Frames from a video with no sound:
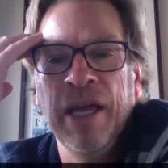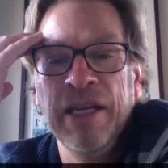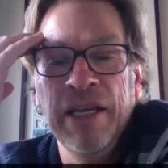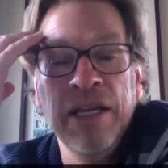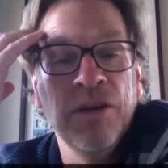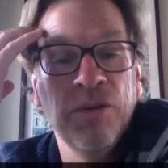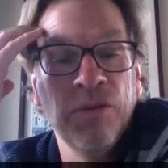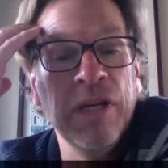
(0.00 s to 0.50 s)

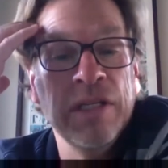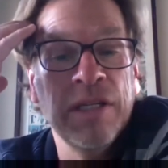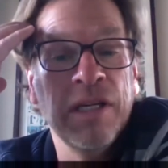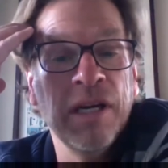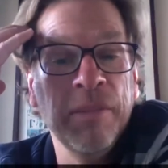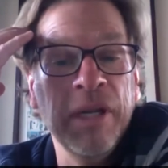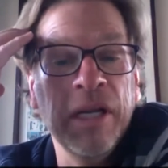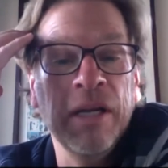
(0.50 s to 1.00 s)
he agreed to
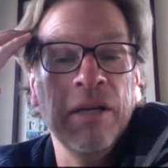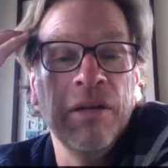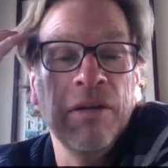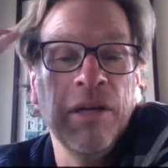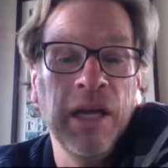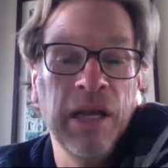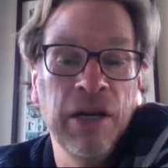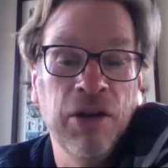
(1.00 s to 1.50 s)
come
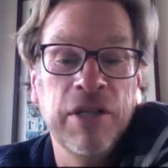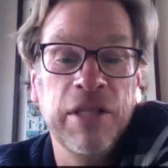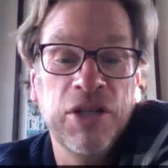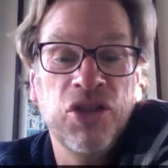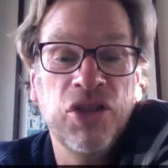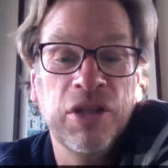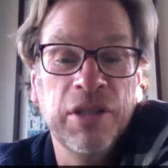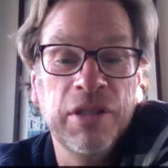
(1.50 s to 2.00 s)
in and
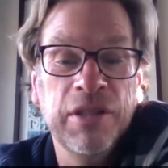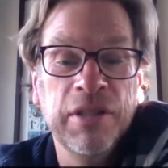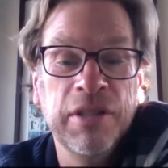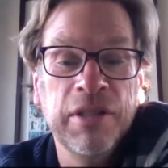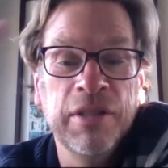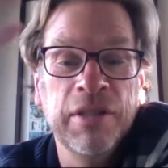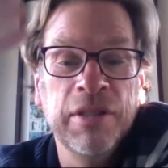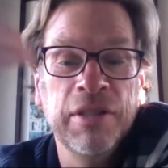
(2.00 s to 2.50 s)
audition,
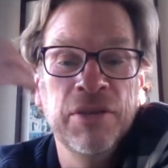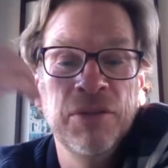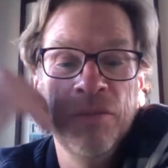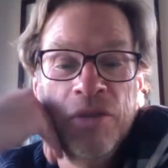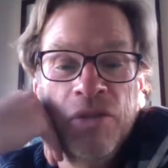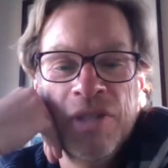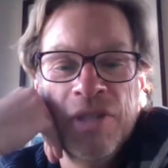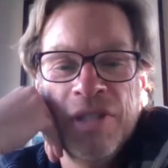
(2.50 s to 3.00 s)

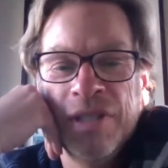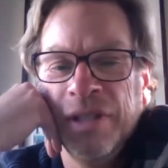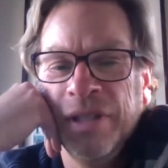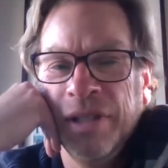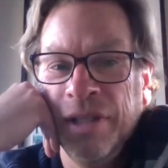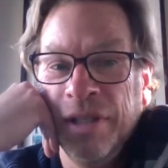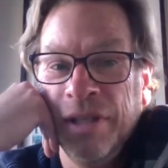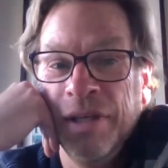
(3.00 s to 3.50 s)
which is a
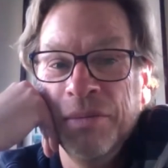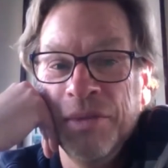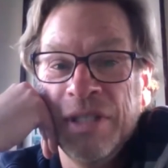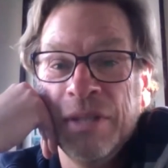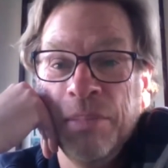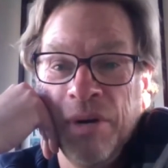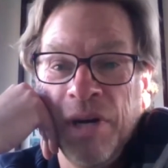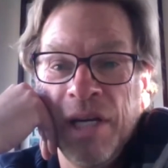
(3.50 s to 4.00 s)
little, I was
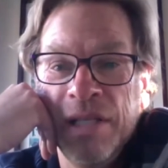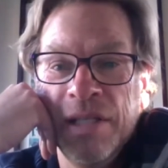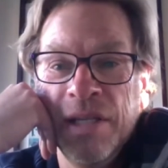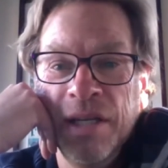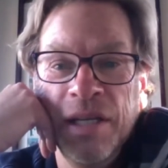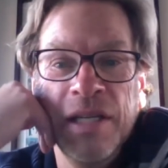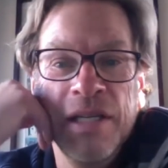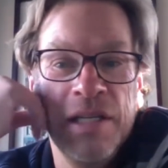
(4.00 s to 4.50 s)
surprised
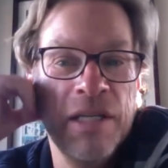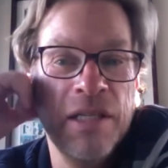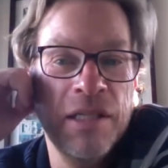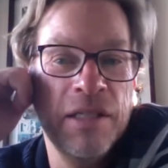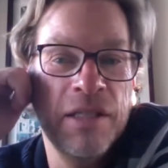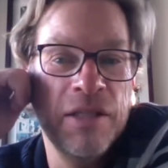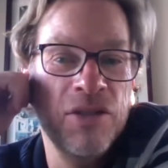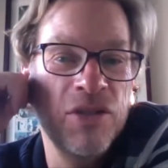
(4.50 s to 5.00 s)
that he
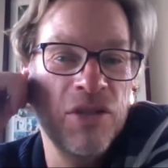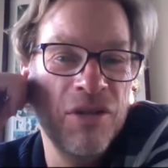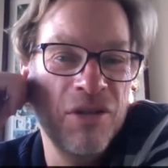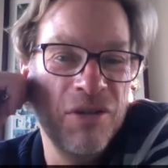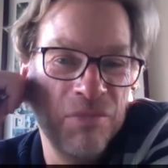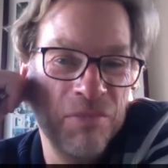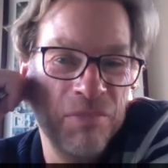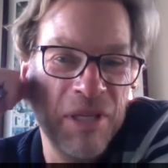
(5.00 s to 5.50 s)
did because, you
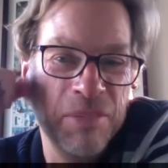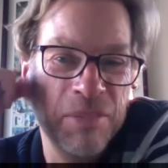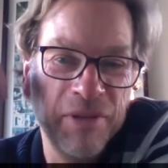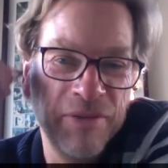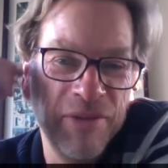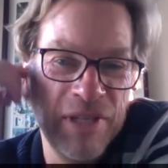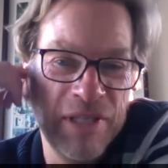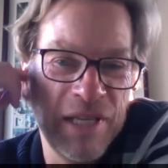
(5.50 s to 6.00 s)
know,
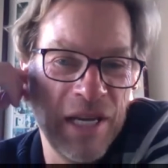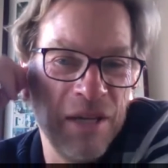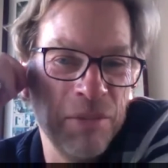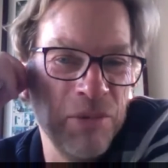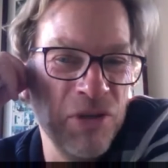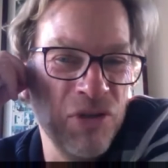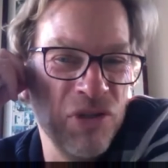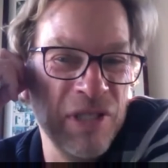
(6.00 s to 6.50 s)
people of his
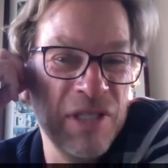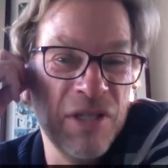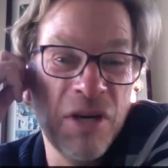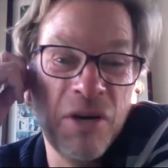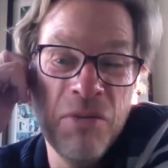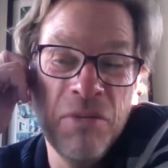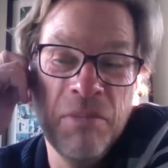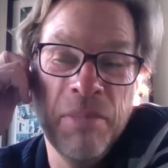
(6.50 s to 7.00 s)
caliber usually
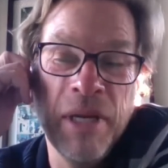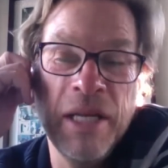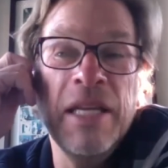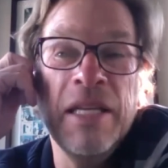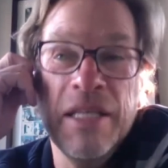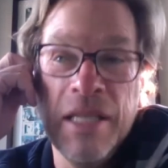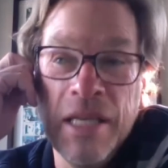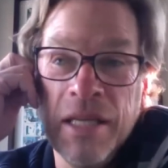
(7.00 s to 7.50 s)
don't, but
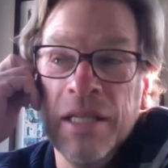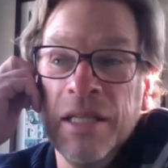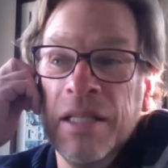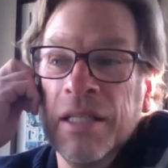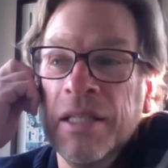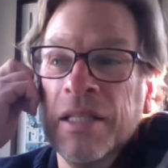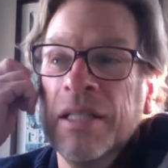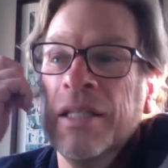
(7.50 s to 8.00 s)
he
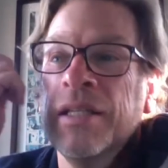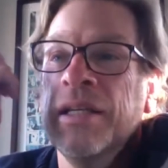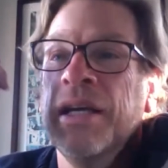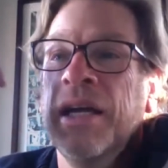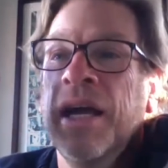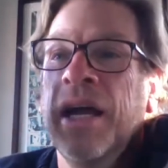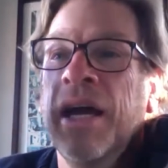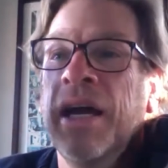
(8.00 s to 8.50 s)
did.
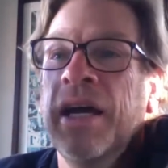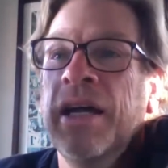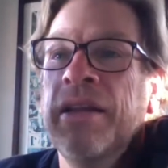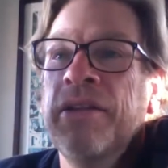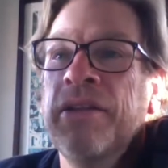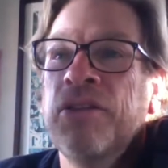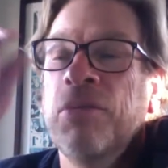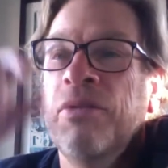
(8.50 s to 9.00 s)

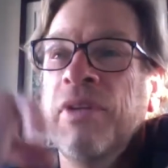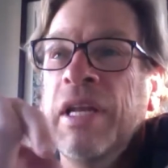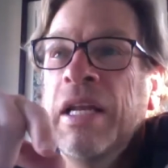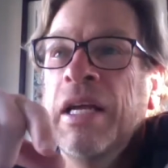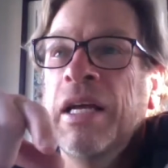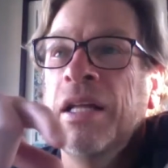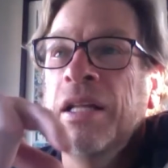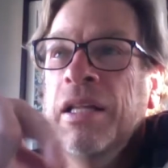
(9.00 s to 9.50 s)
And this was in
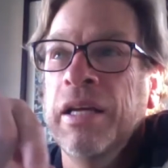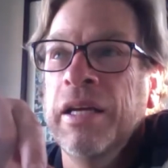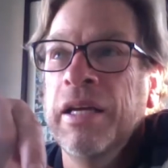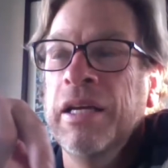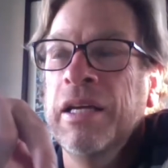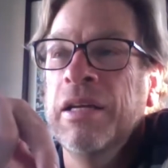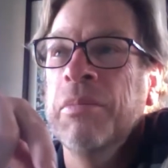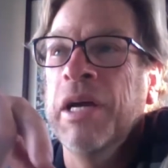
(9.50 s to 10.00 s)
LA
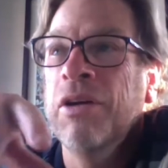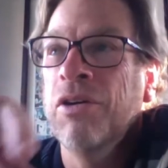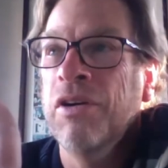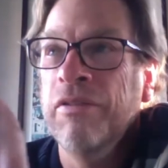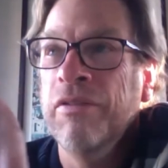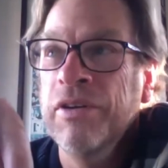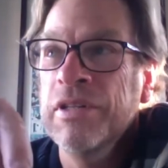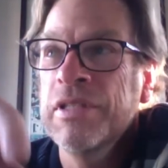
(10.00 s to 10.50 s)
in my
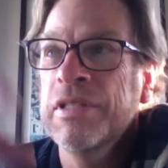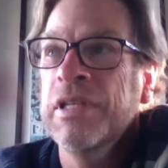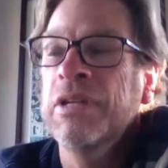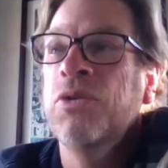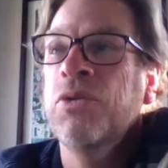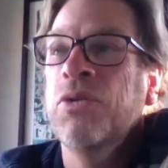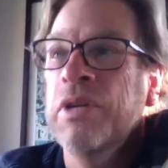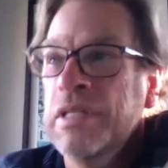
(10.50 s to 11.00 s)
office
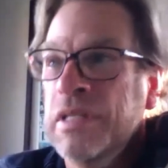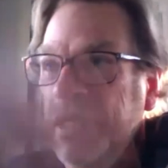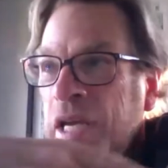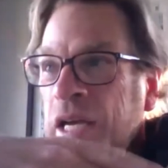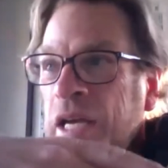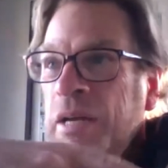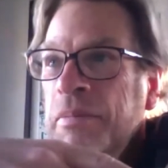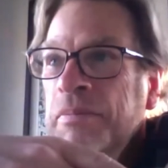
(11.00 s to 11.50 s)
and Chris
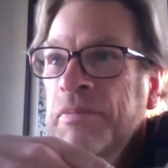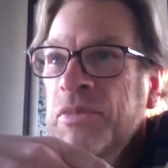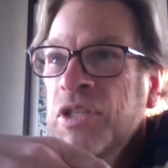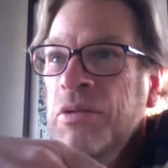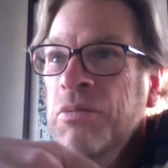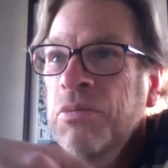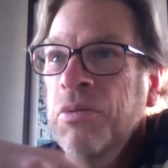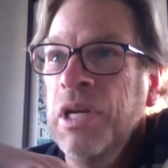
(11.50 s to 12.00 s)
came
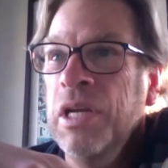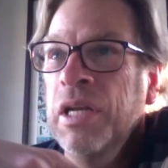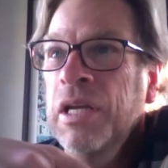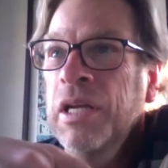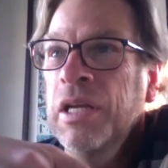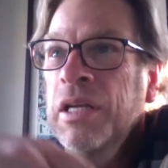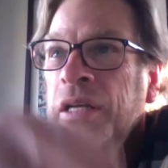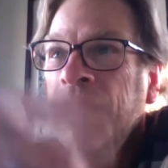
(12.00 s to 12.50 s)
to the
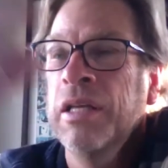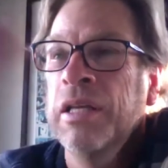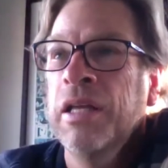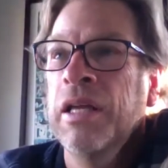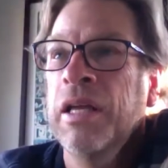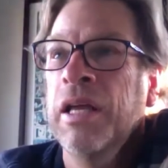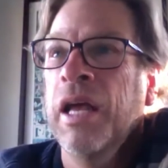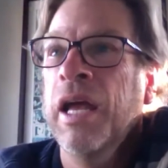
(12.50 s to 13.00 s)
reading
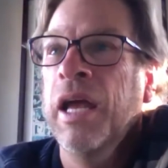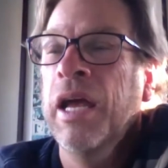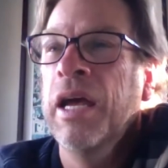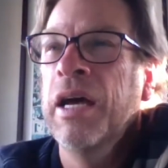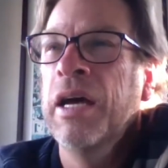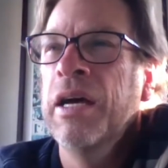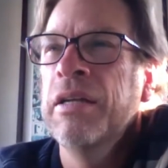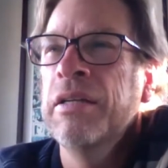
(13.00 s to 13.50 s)

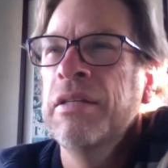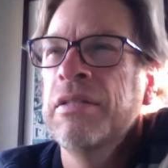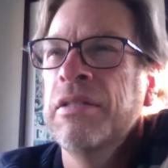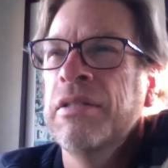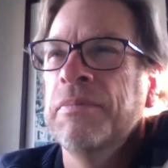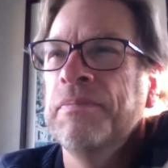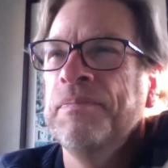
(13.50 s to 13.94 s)
and